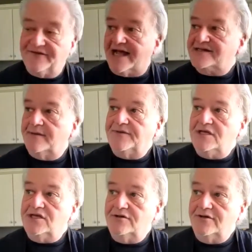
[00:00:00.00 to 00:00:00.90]
that's
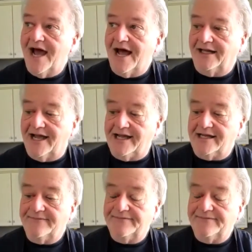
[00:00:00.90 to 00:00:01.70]
something you do not like.